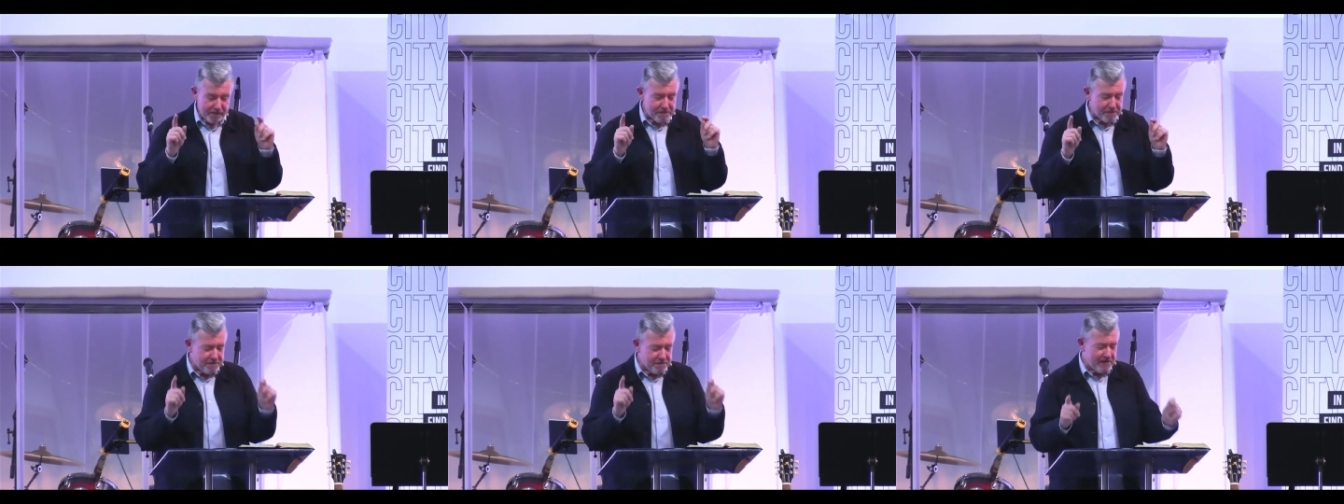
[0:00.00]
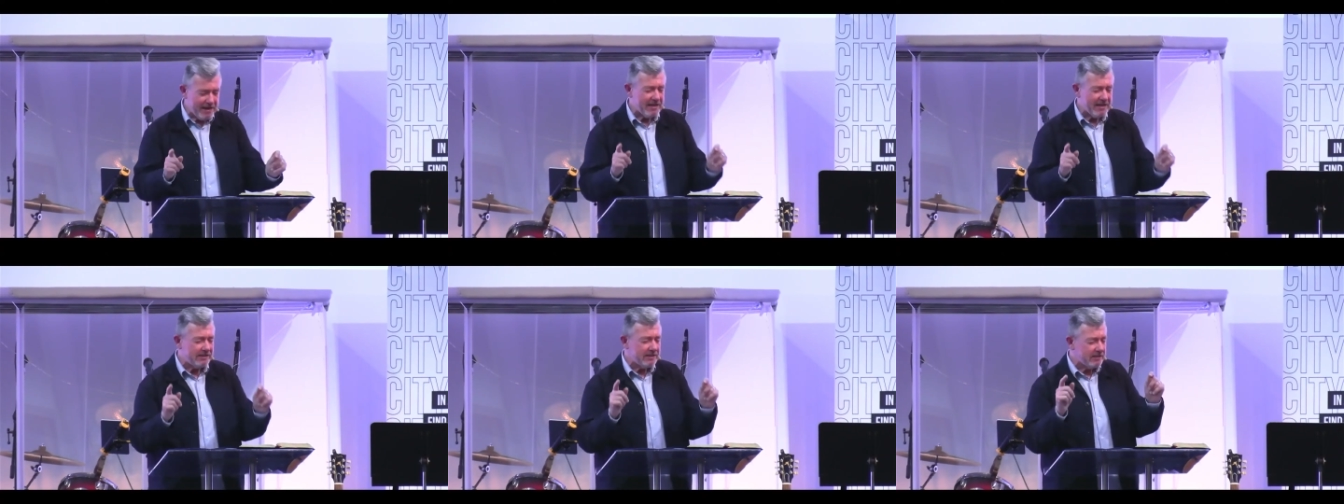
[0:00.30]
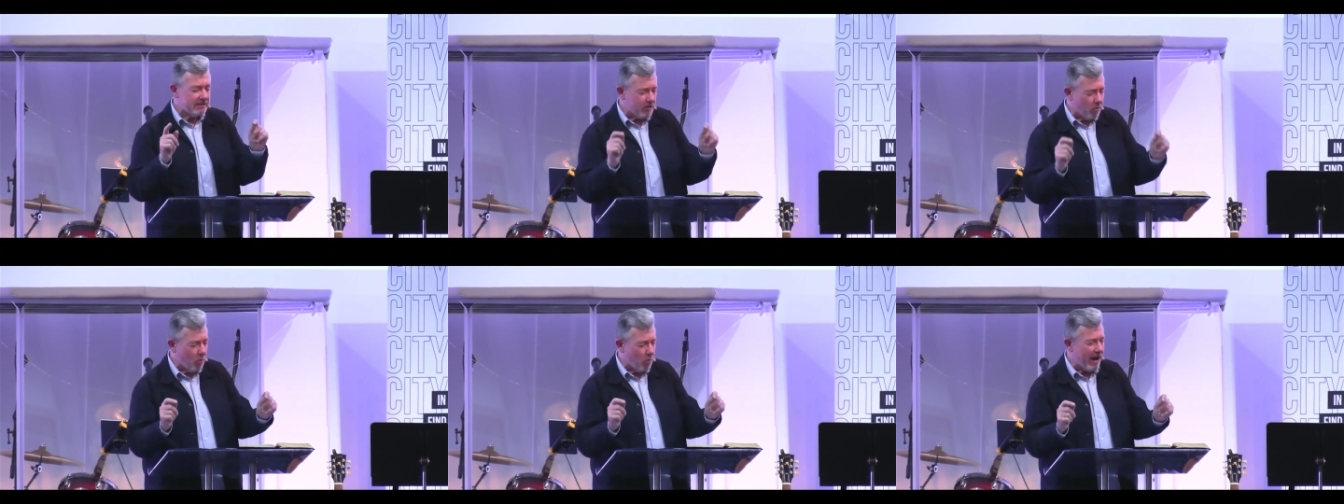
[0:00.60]
faded
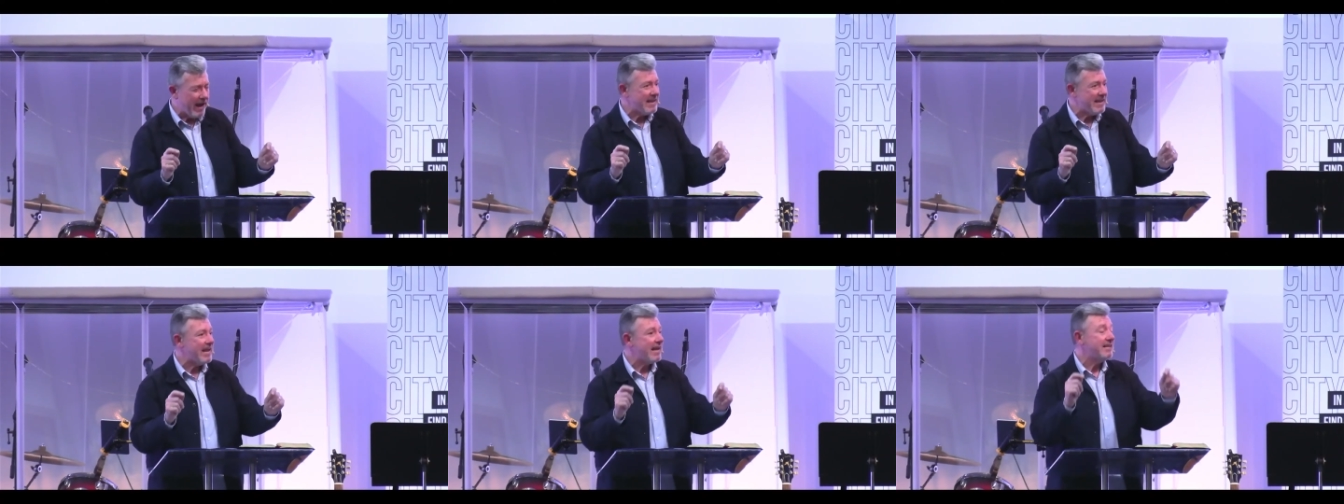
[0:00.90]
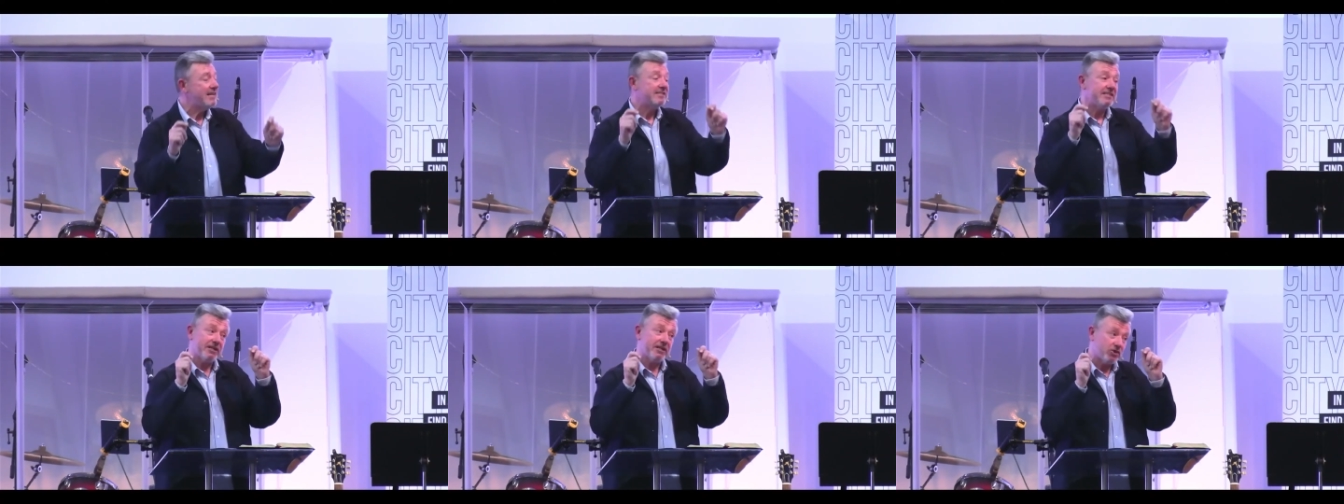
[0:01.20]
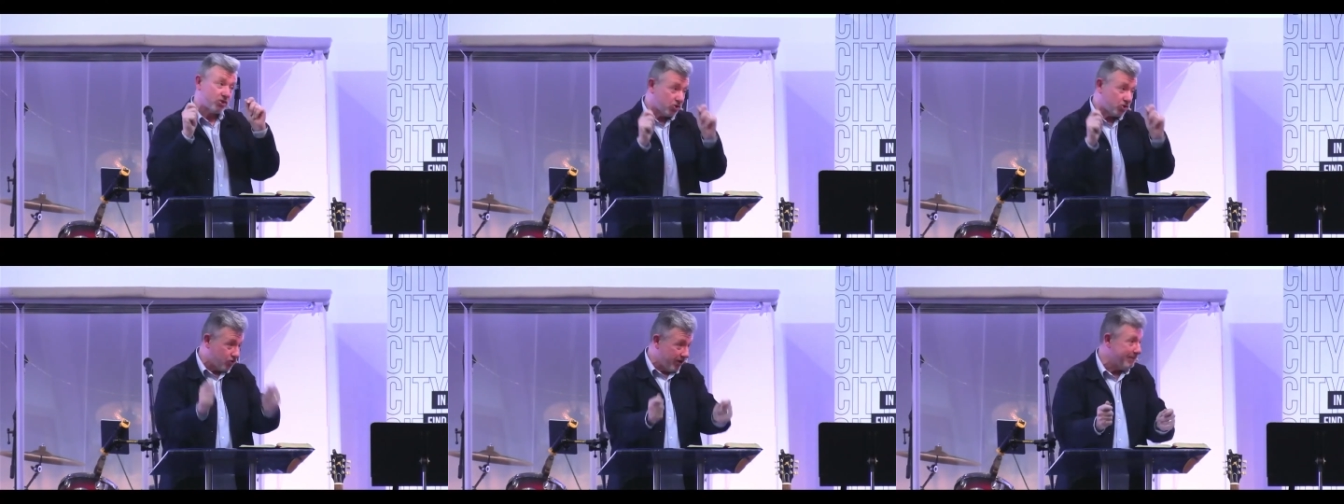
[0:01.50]
away is
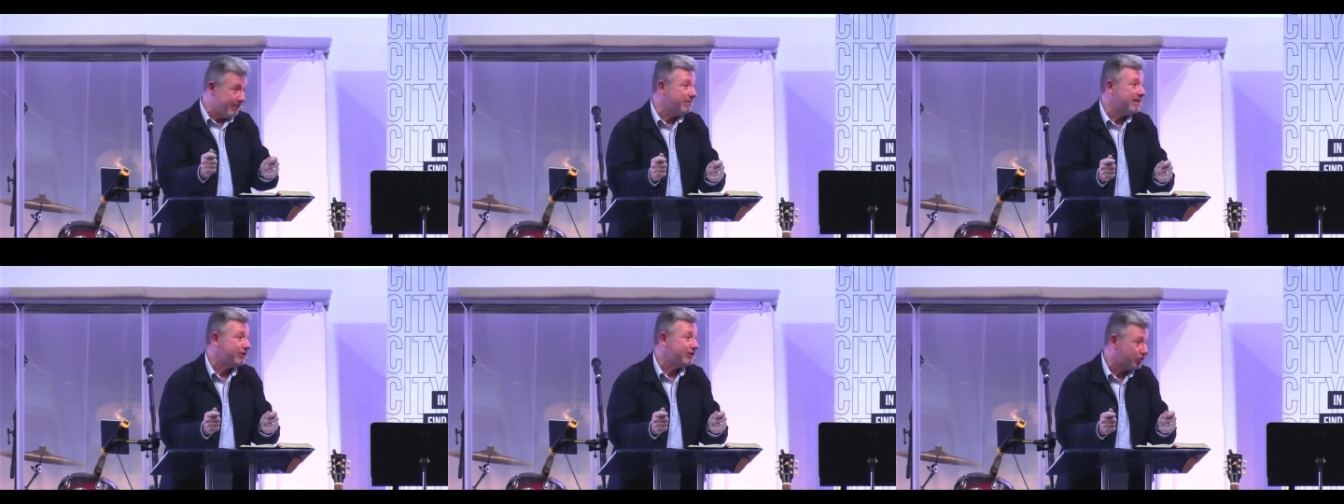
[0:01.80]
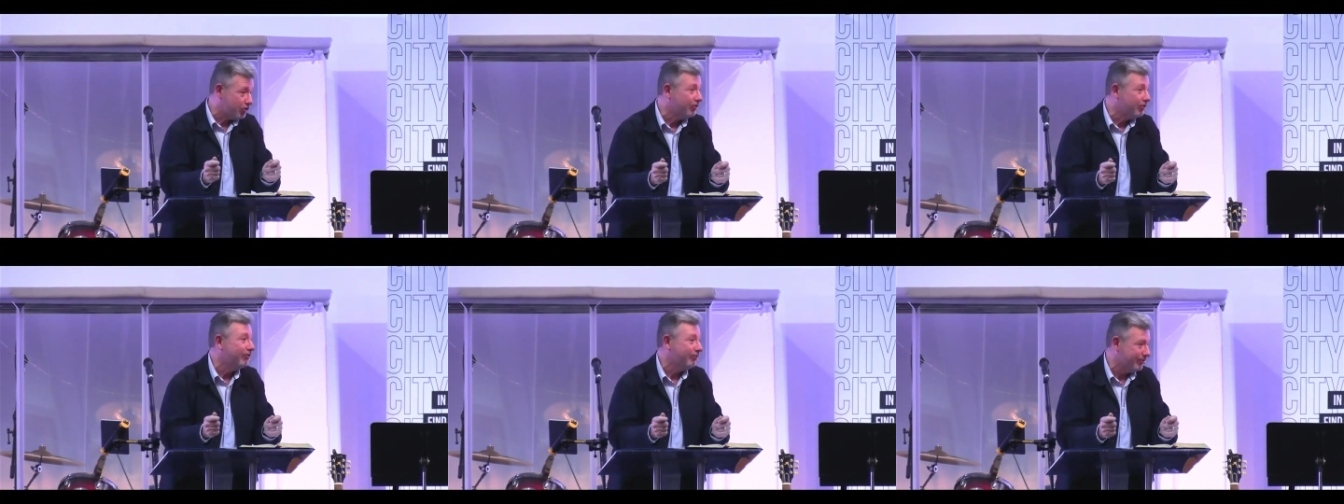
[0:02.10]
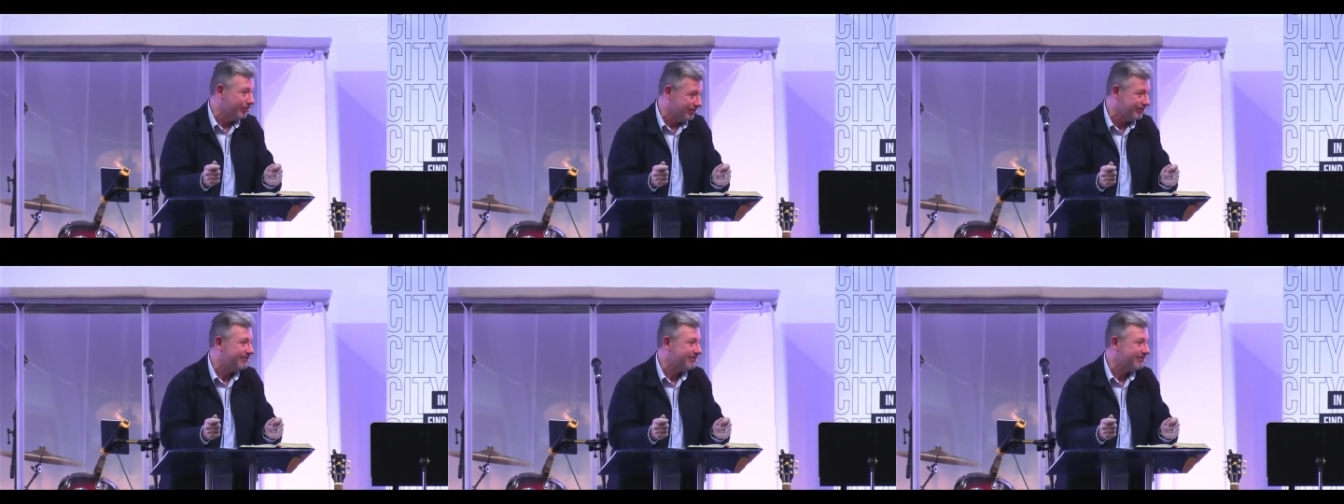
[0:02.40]
extremely true.